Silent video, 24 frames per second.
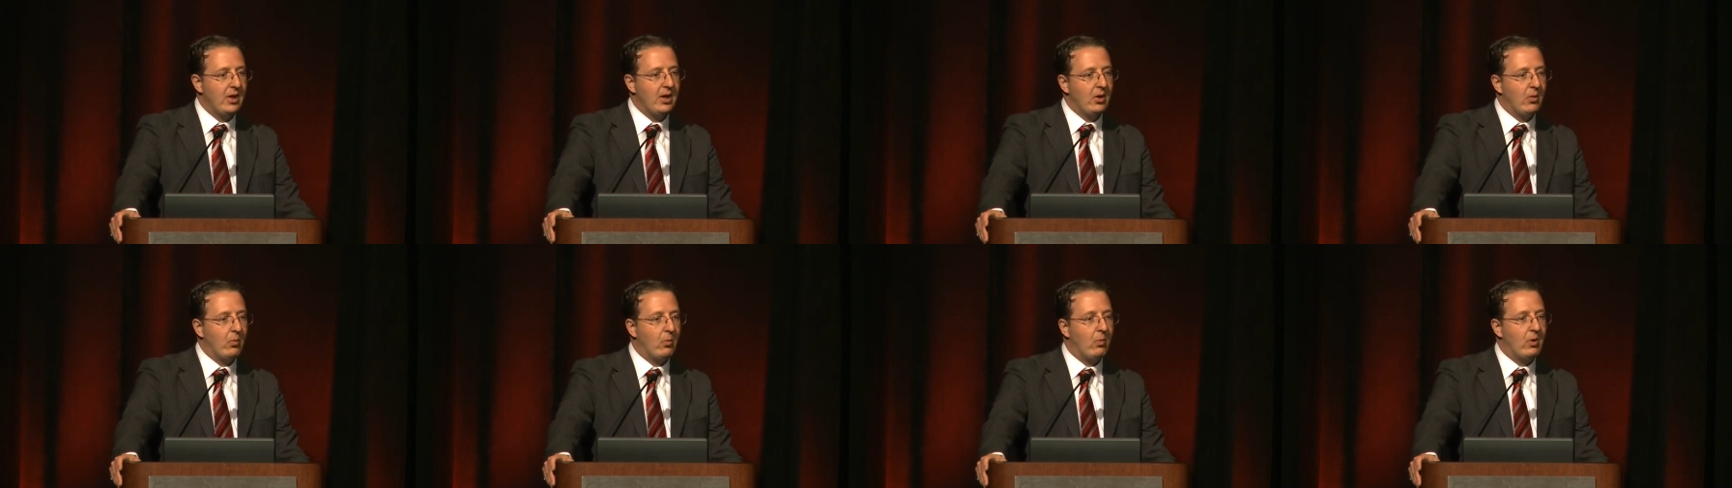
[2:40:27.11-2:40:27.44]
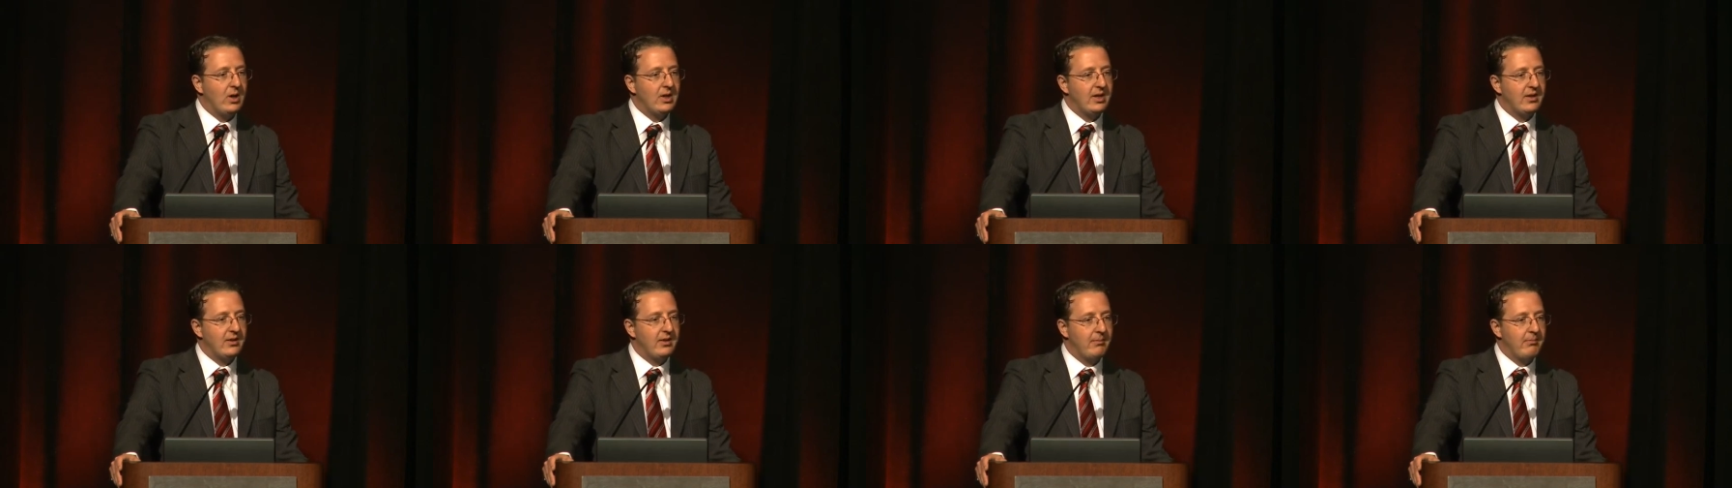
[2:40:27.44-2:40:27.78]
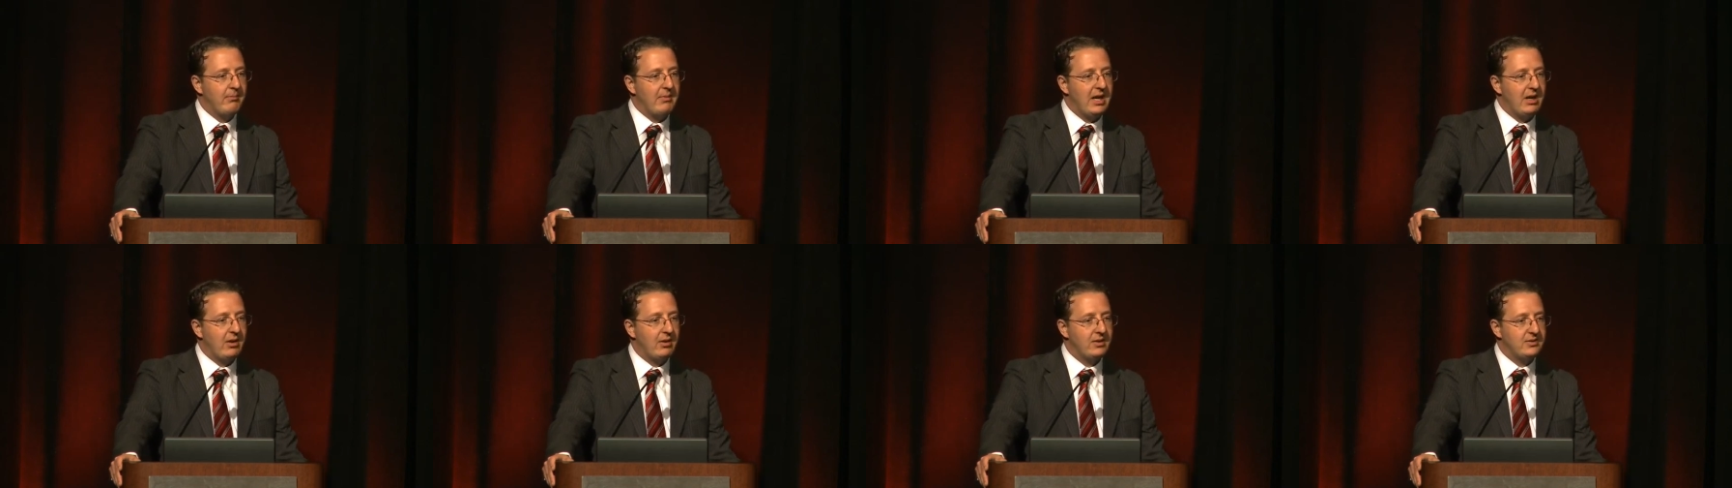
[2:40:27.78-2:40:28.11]
what are the
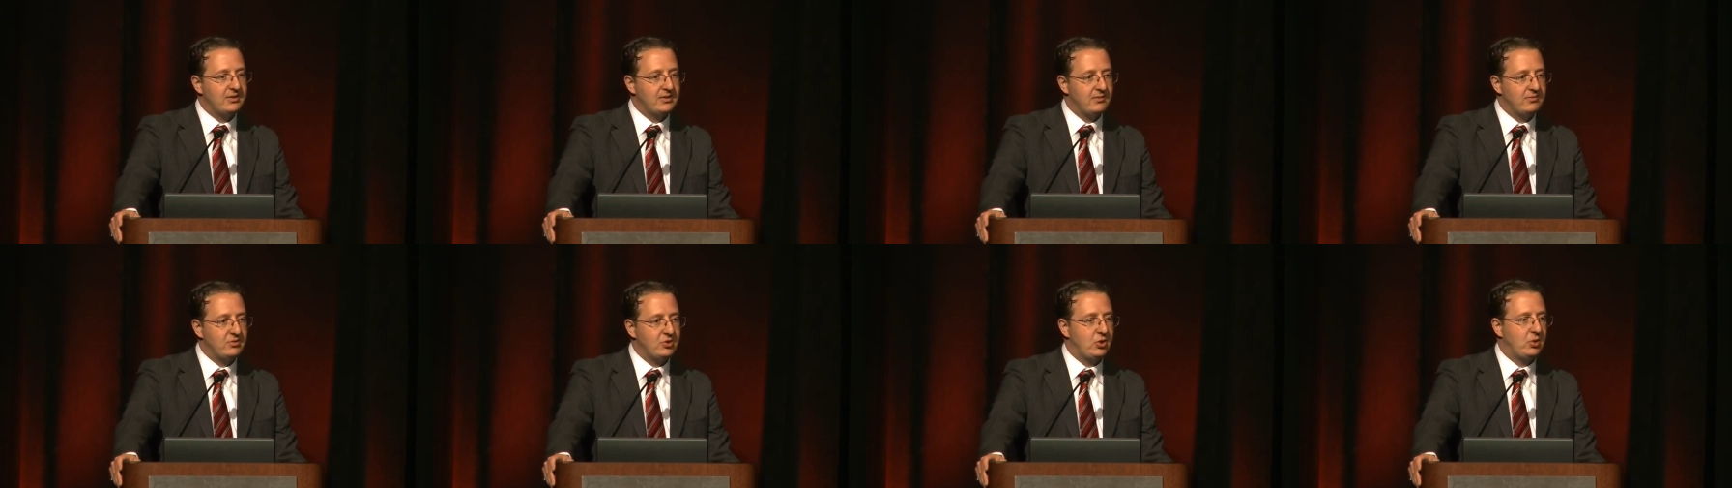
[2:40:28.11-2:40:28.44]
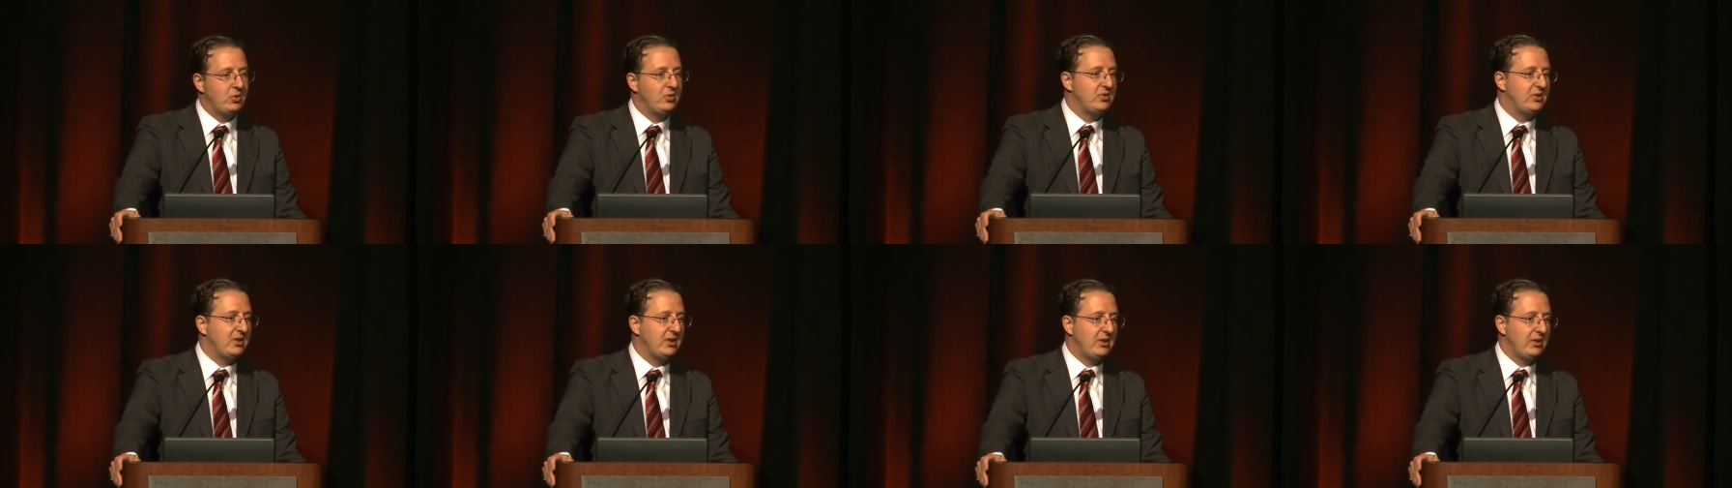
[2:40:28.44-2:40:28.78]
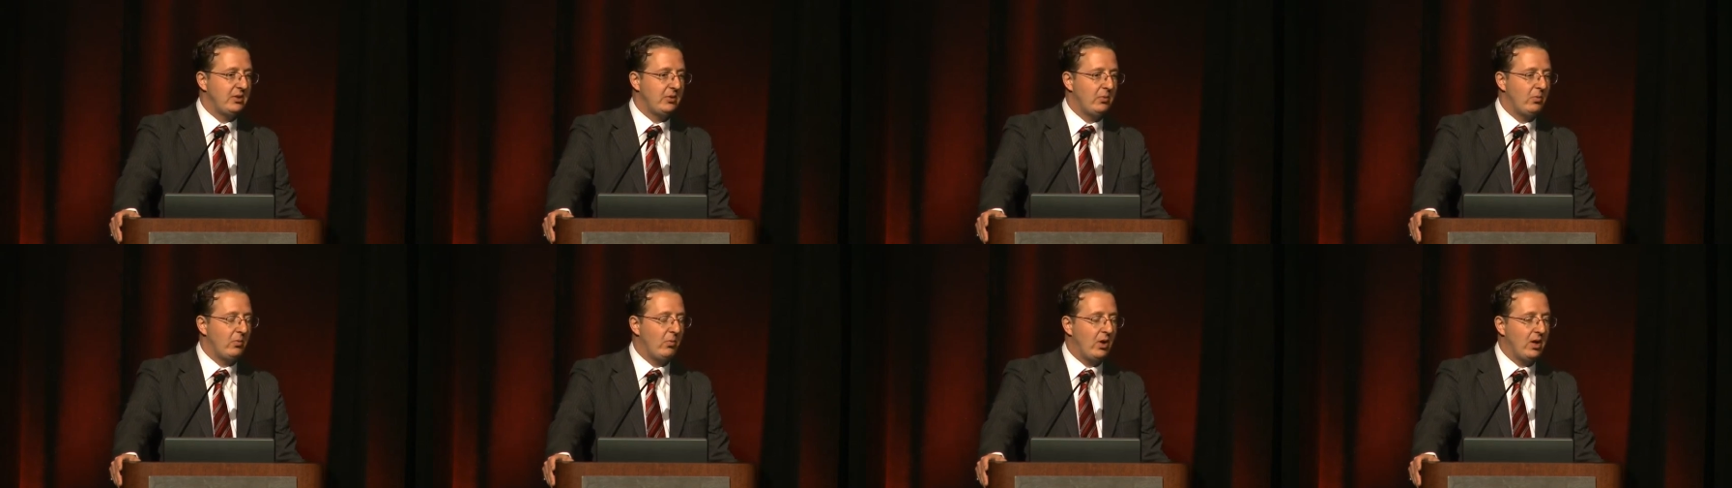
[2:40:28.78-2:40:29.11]
merits of
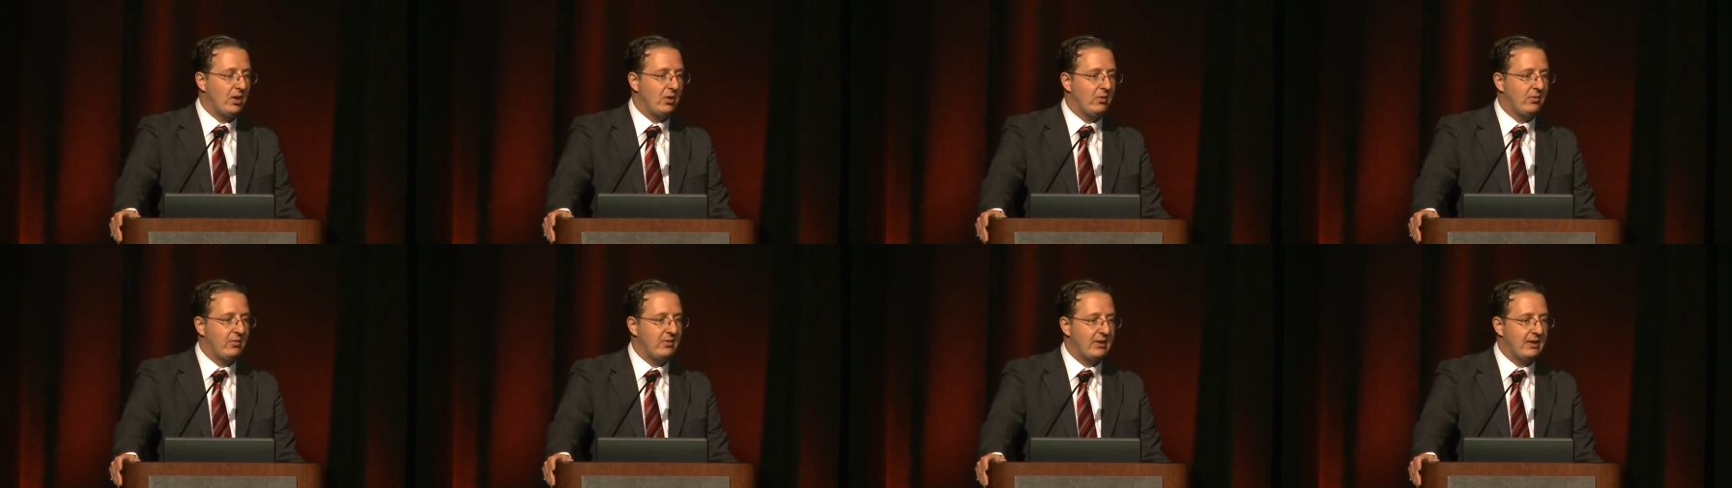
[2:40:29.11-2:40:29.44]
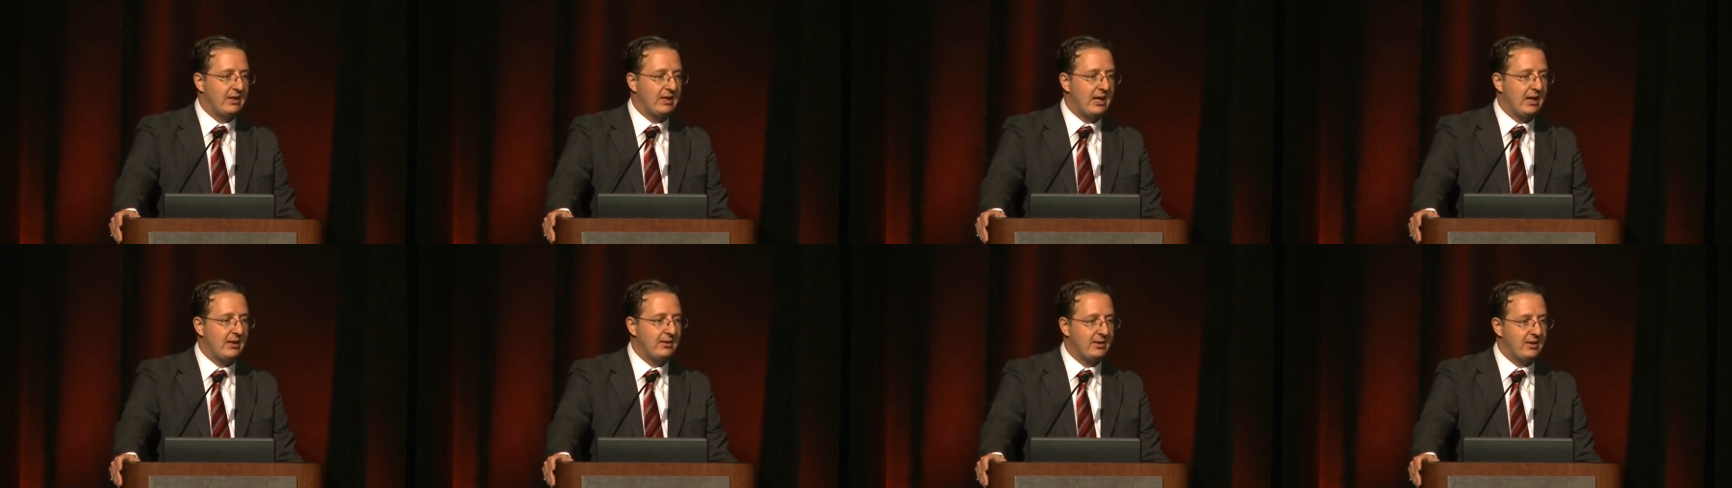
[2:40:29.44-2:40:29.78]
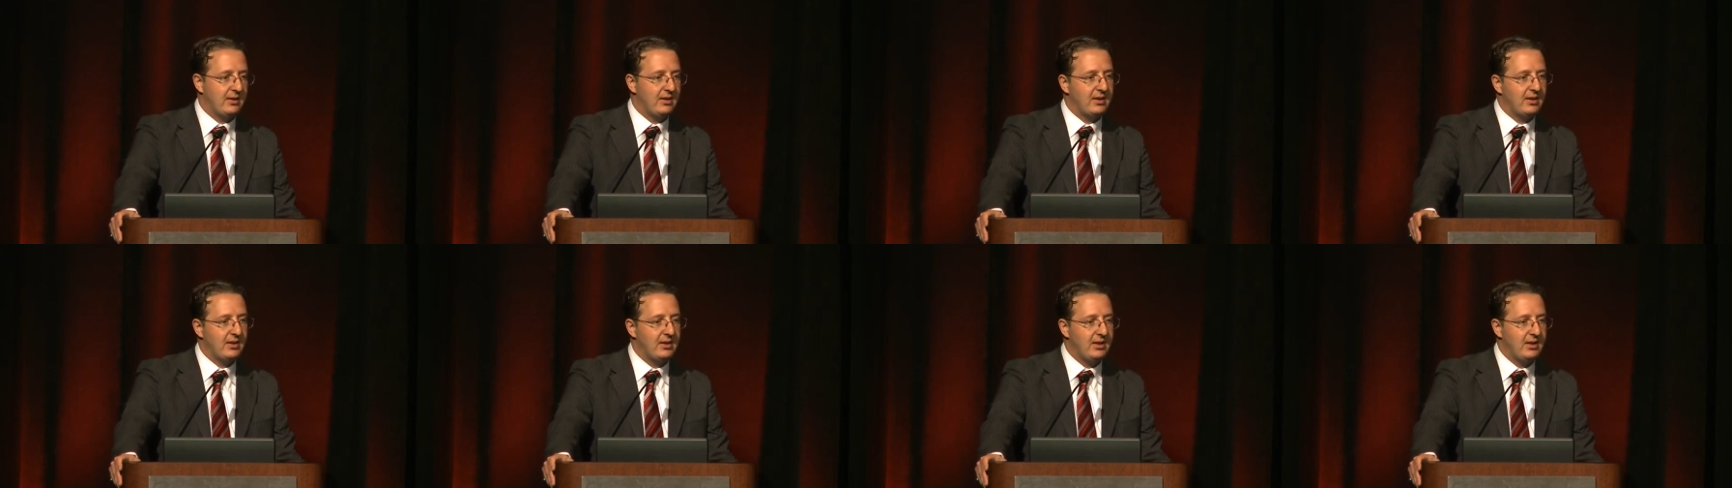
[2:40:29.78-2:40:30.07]
choosing one over another.